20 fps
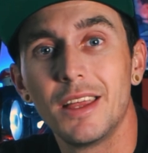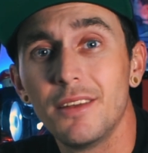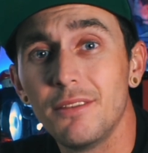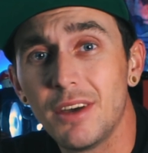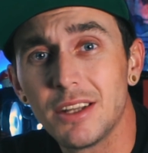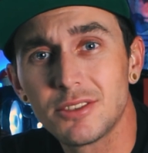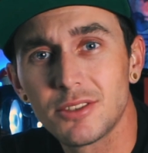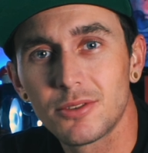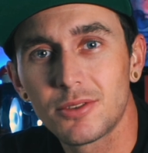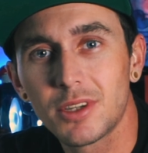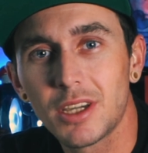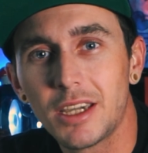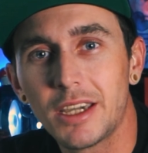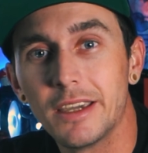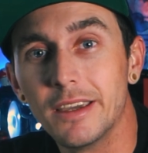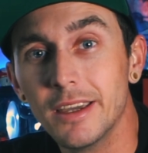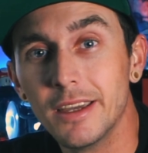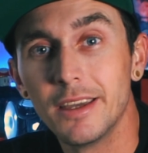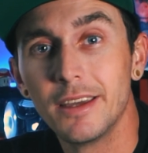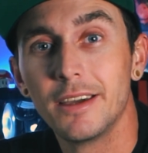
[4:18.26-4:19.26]
That's okay.
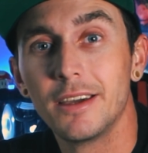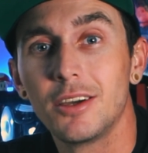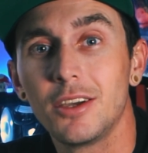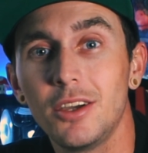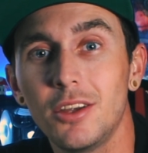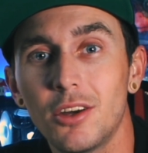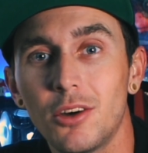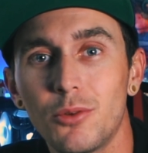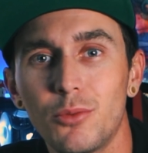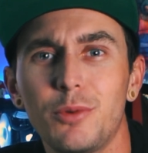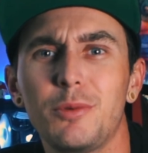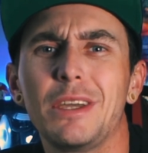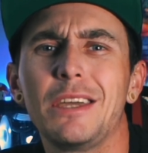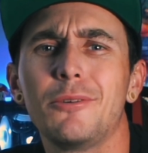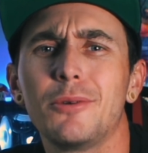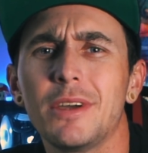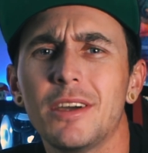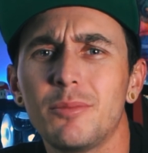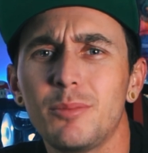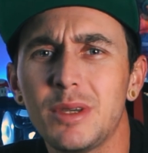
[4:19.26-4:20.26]
You know,
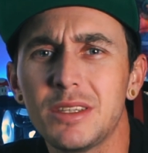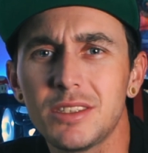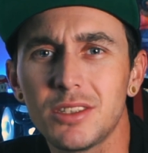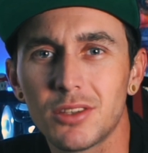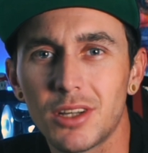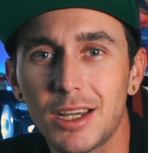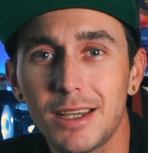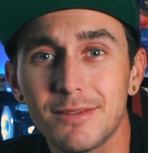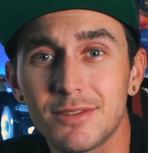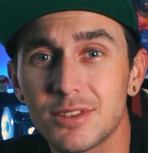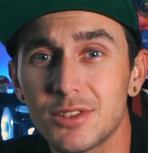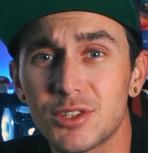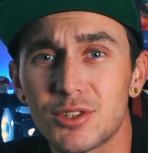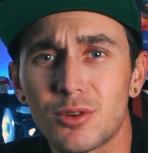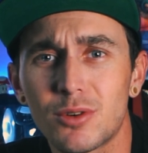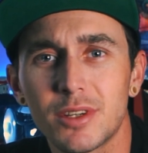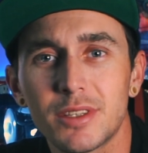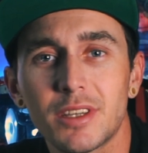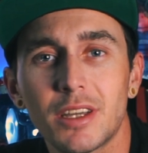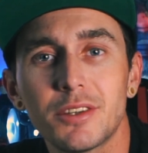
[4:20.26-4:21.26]
we have busy lives and
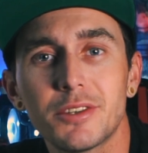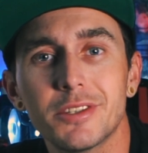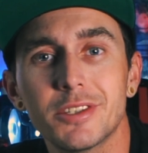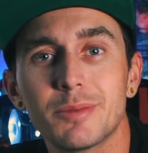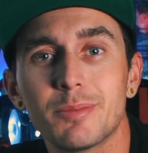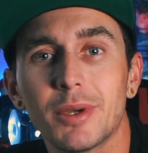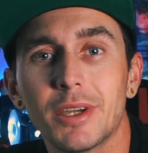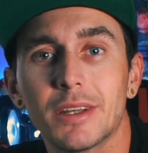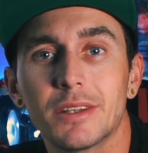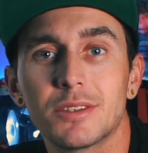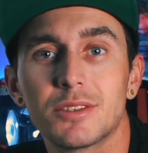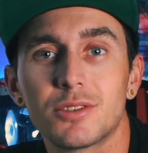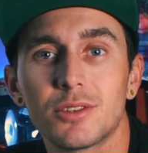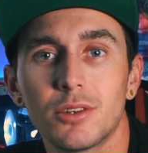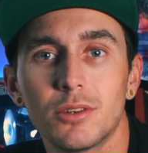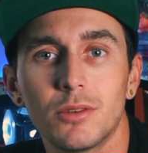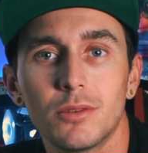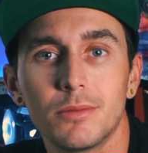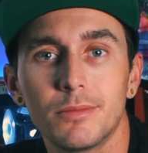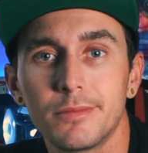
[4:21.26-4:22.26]
short attention spans,
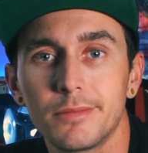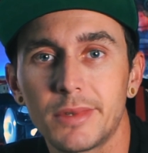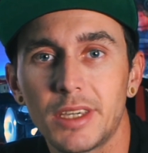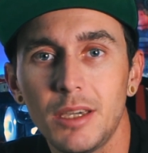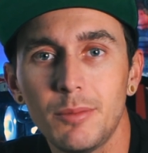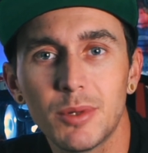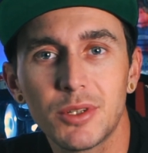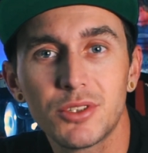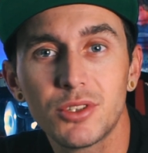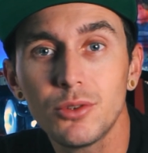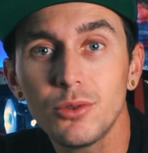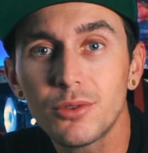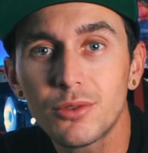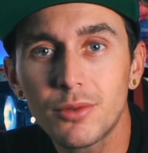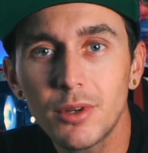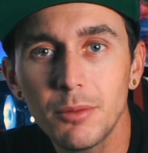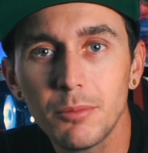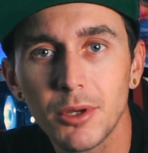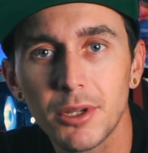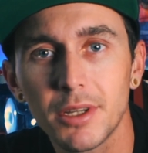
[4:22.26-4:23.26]
so keep it
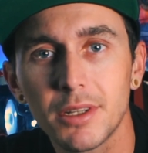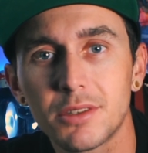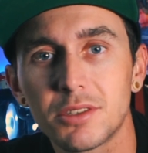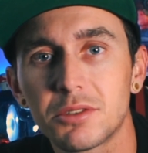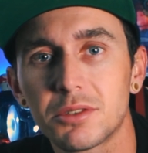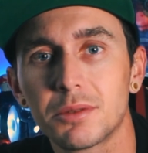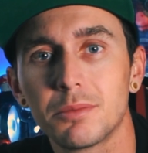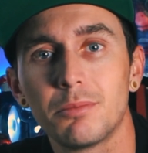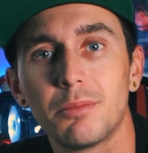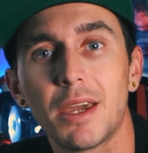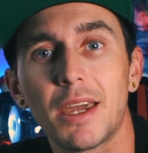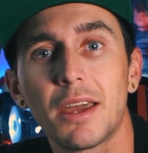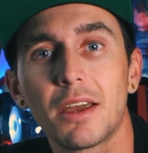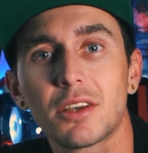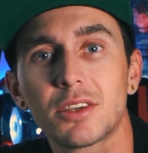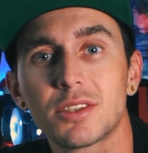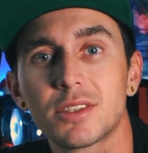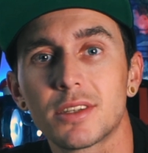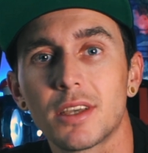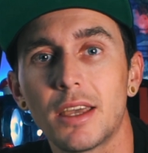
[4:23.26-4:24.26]
2-3 minutes
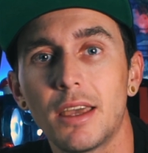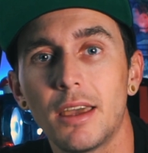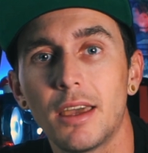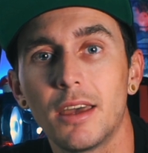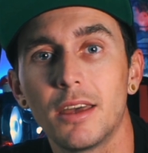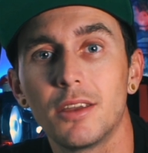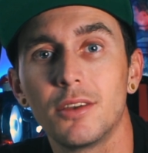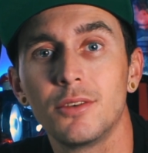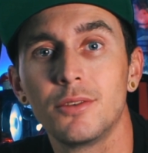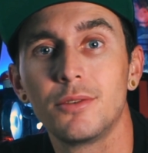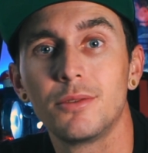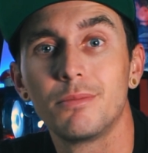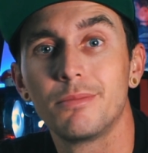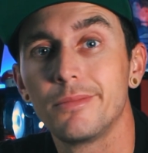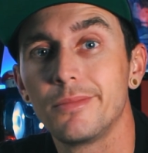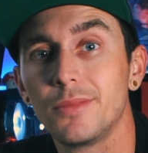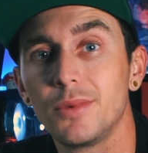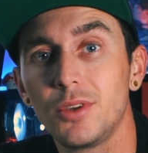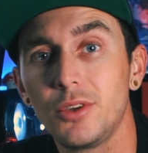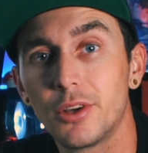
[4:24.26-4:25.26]
max, and
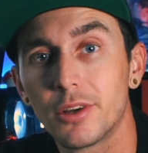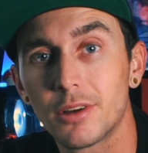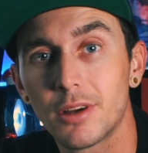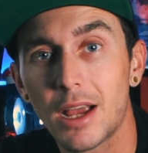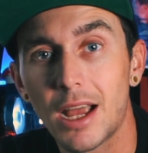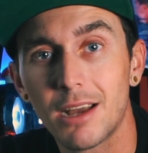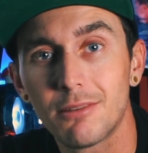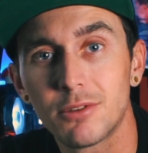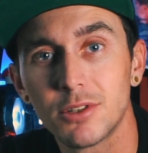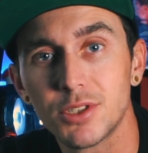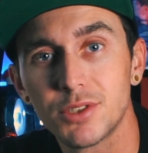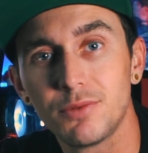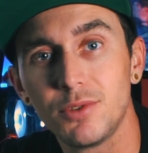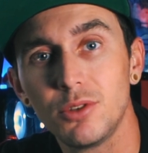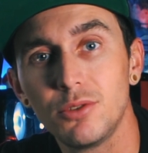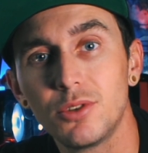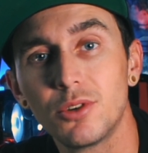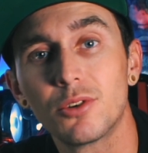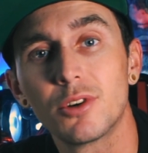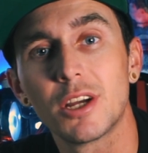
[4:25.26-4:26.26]
your average
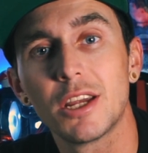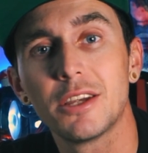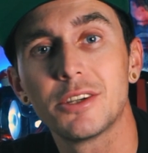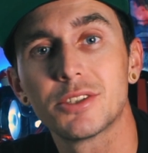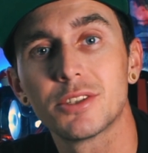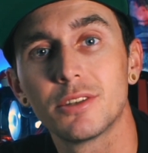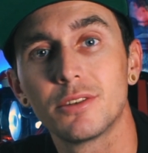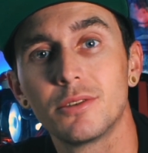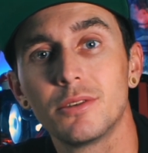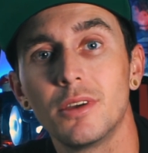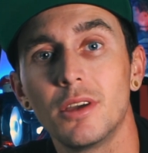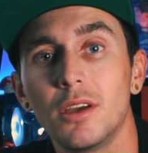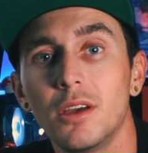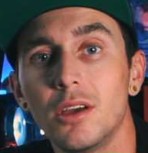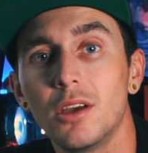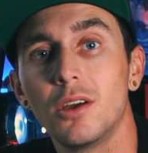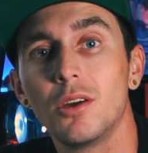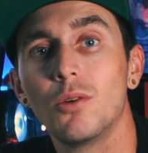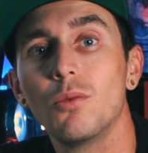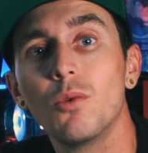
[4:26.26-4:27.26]
view duration
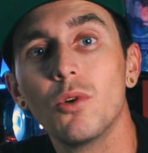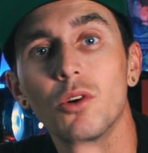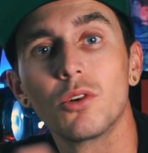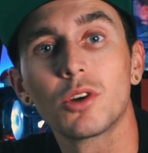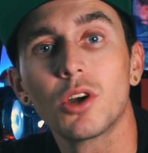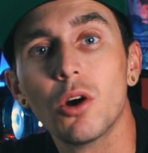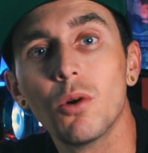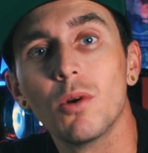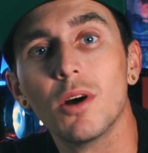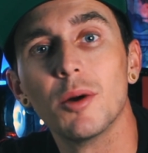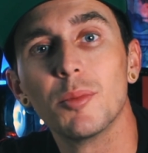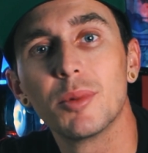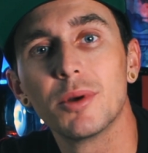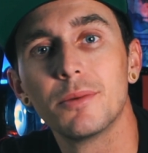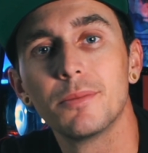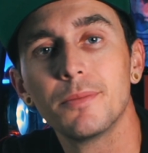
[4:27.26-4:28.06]
will go up.